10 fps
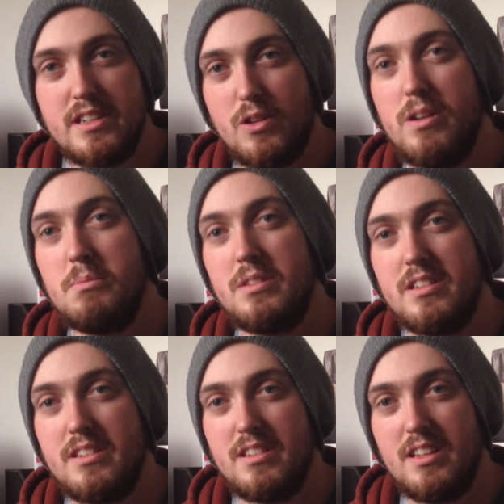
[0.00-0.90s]

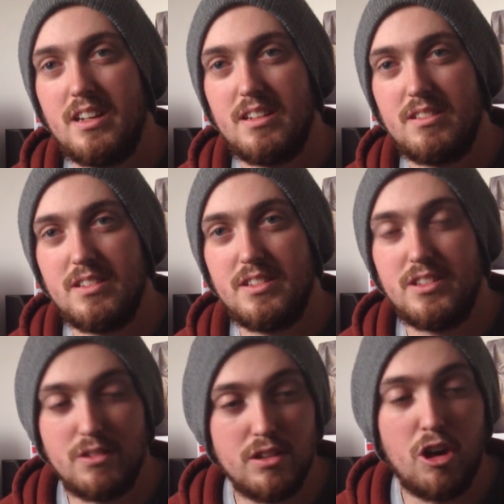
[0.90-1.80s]
equipment that, you
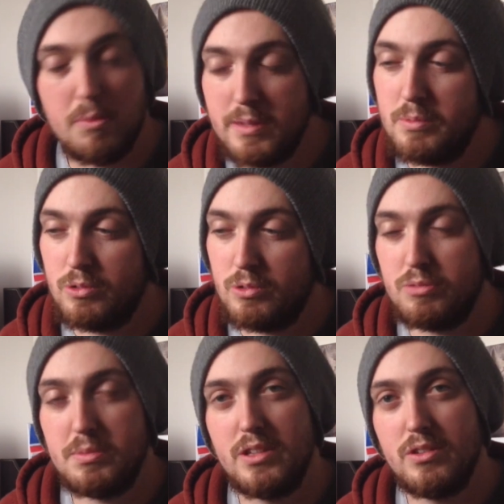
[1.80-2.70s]
know, a lot of people should
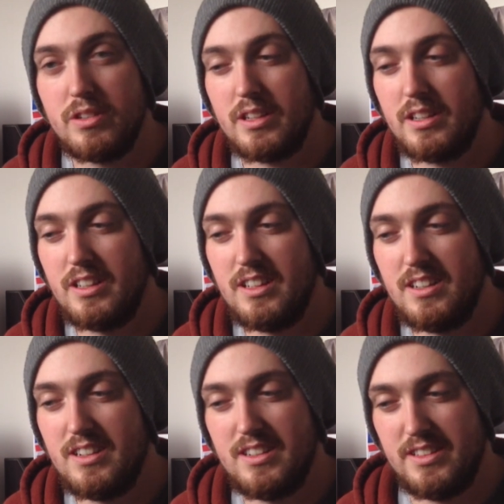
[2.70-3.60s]
be using.
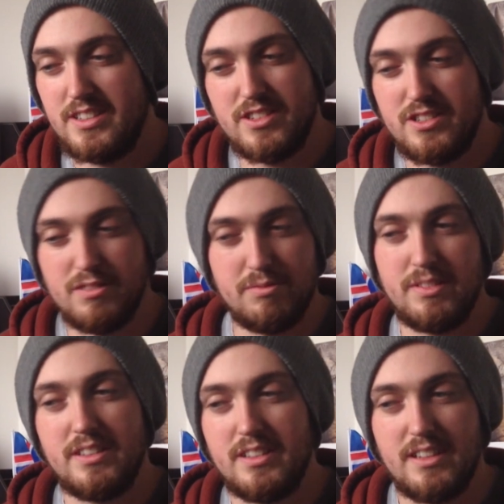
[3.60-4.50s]
This is
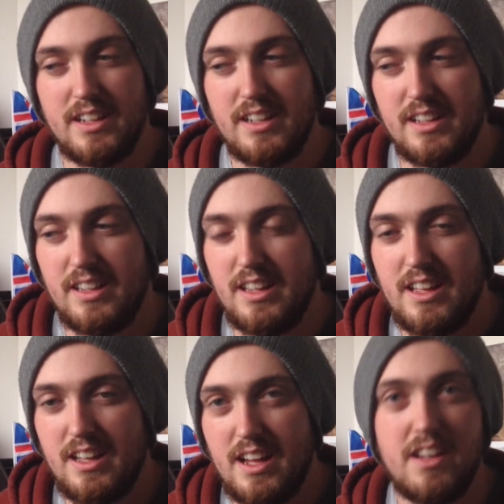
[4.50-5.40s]
something that
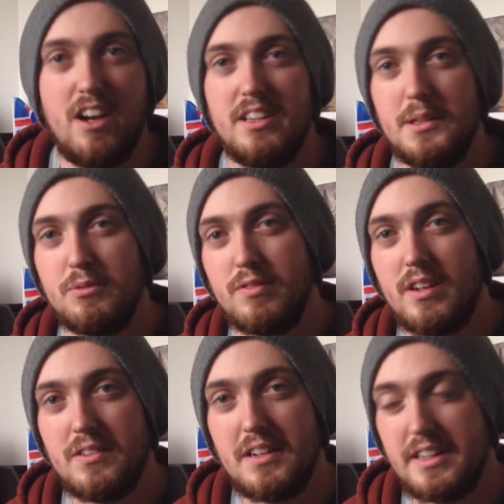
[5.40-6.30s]
I can't live
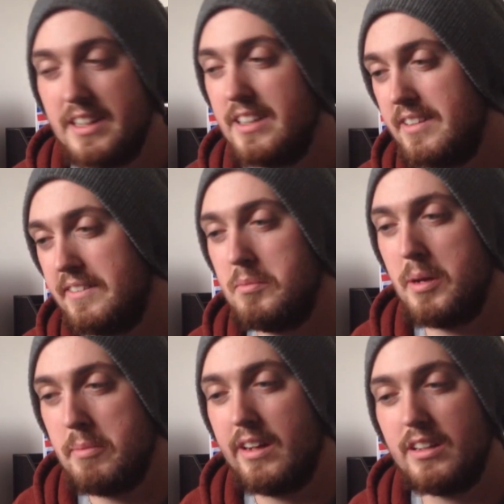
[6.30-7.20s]
without. I need it in my
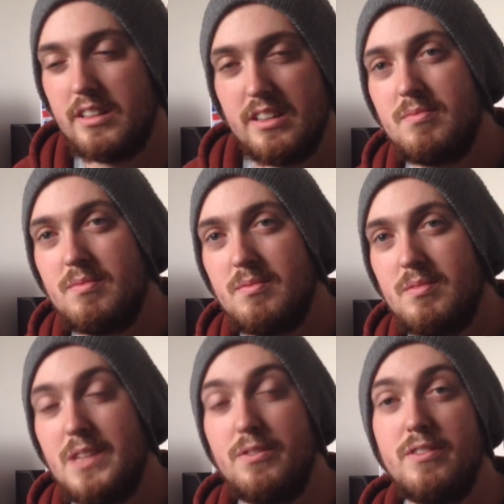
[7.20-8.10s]
bag.
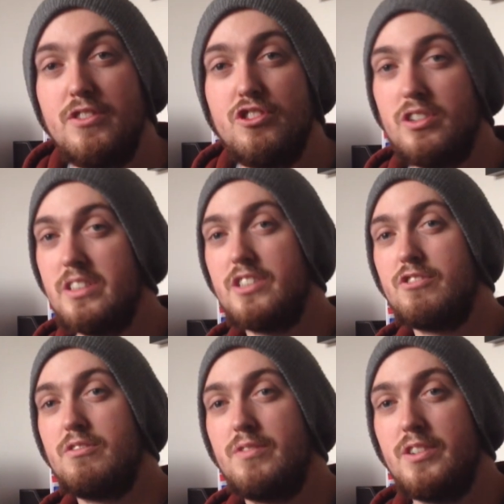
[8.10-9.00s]
If you've enjoyed
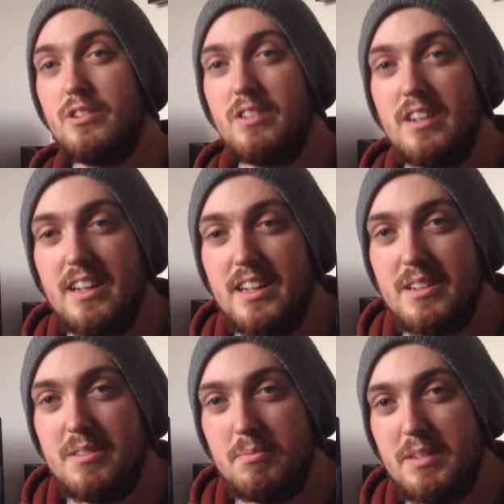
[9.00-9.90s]
this review,
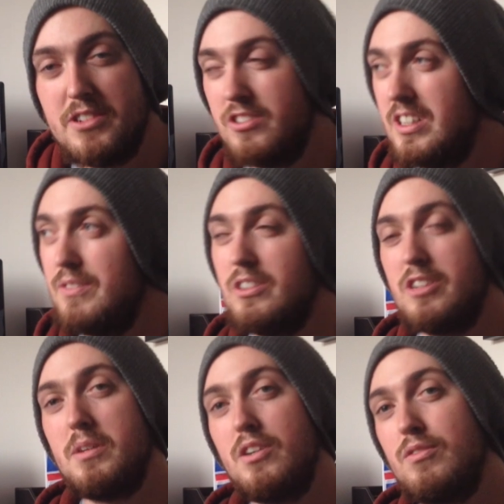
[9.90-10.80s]
make sure to have a look
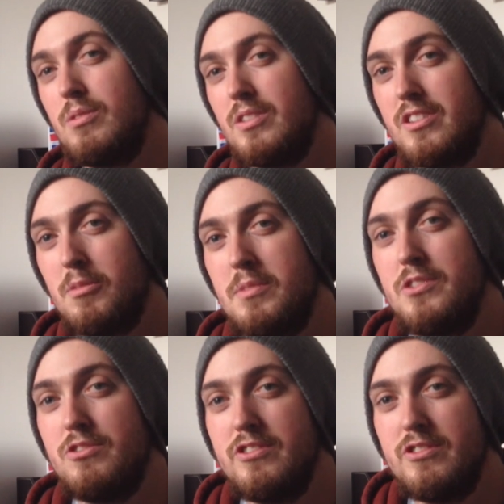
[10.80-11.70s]
at my other ones on my
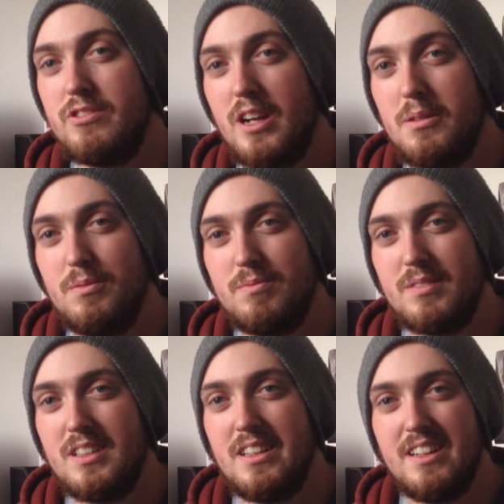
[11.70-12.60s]
YouTube channel,
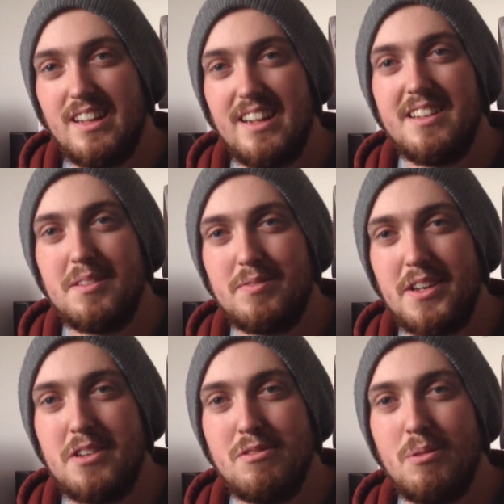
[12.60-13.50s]
and
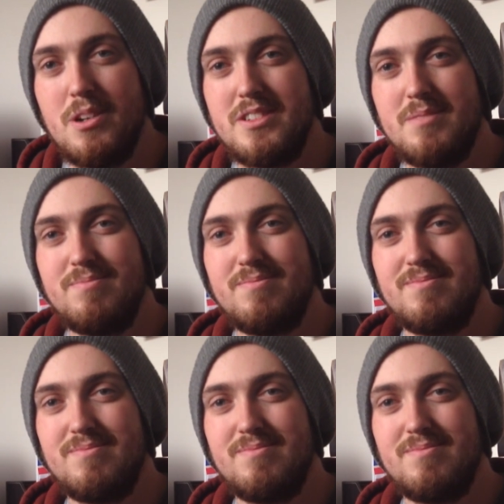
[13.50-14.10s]
thank you for watching.